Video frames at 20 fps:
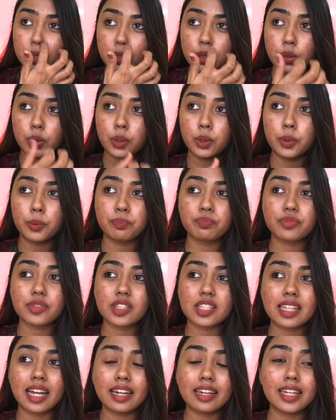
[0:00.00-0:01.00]
So
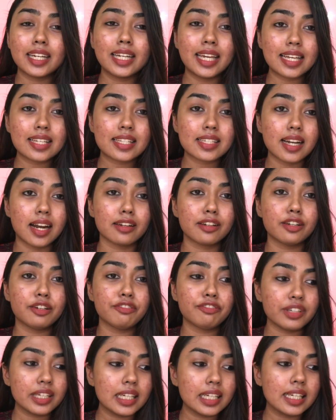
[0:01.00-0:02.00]
suddenly I
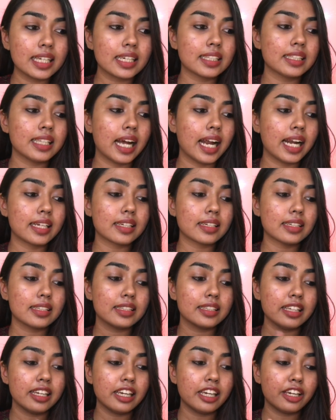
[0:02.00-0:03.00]
started feeling that
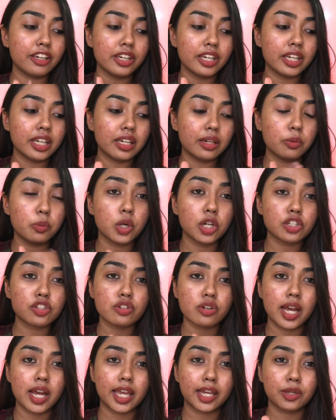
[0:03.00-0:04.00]
they were
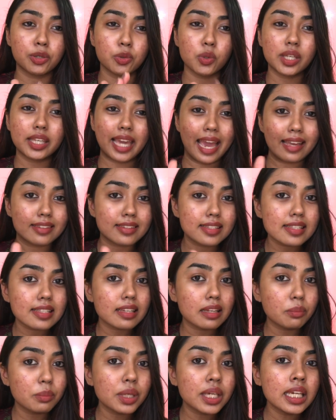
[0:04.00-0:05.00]
trying to
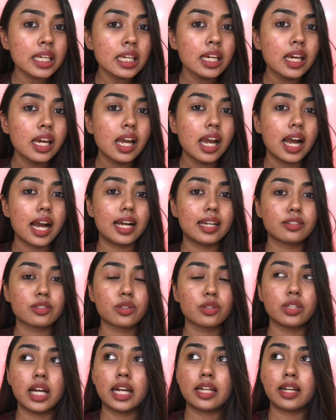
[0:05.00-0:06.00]
cancel me, and
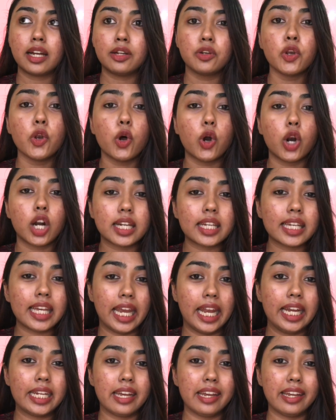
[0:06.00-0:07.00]
so that I do not
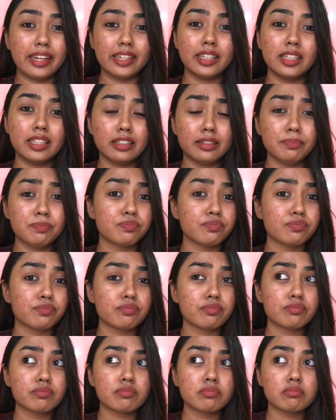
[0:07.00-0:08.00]
get any
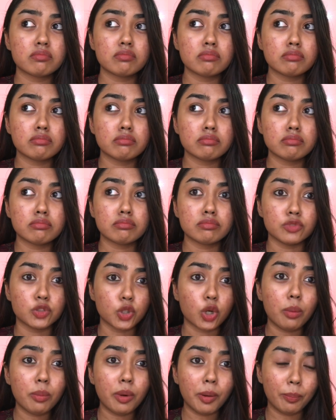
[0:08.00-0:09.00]

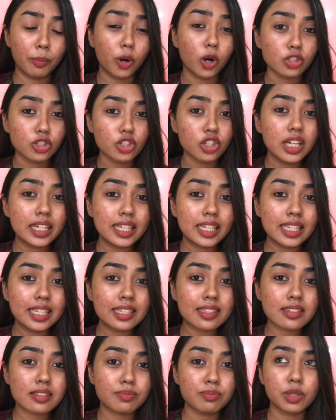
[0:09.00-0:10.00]
job
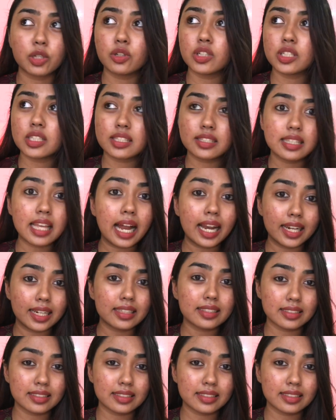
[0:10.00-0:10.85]
opportunities, because that